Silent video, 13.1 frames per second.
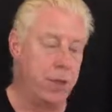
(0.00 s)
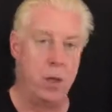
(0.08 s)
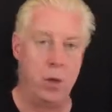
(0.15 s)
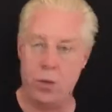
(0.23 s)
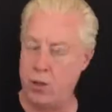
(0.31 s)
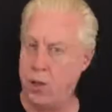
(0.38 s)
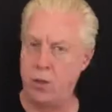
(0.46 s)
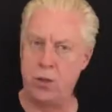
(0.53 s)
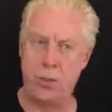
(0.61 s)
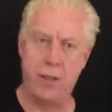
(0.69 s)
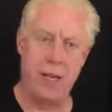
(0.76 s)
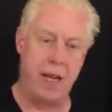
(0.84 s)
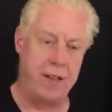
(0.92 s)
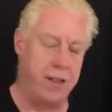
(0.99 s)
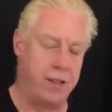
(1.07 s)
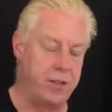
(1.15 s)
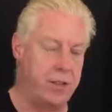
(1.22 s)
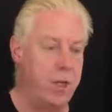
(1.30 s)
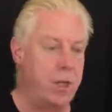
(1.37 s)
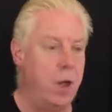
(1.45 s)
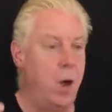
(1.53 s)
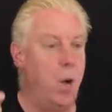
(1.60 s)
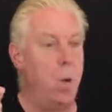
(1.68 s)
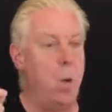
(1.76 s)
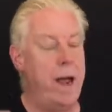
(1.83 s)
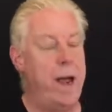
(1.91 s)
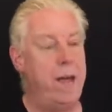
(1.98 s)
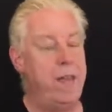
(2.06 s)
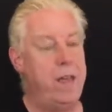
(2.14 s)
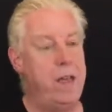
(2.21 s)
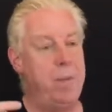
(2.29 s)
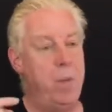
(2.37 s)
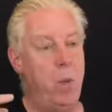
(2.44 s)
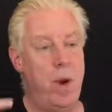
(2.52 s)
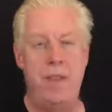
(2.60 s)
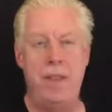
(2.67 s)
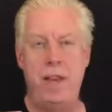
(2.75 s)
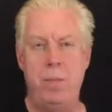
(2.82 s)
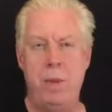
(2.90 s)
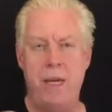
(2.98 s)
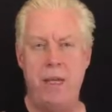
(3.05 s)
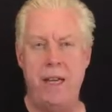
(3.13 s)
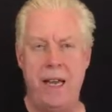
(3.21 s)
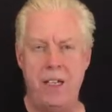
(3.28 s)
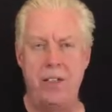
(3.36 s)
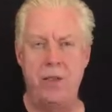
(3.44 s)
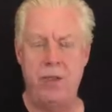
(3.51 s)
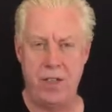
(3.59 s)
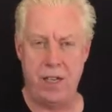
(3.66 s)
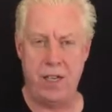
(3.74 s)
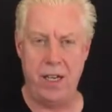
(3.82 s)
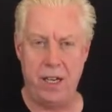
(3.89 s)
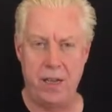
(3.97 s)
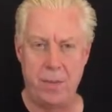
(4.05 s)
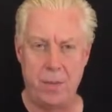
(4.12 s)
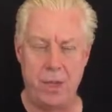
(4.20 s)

which goes something like this: where there be negative thinking,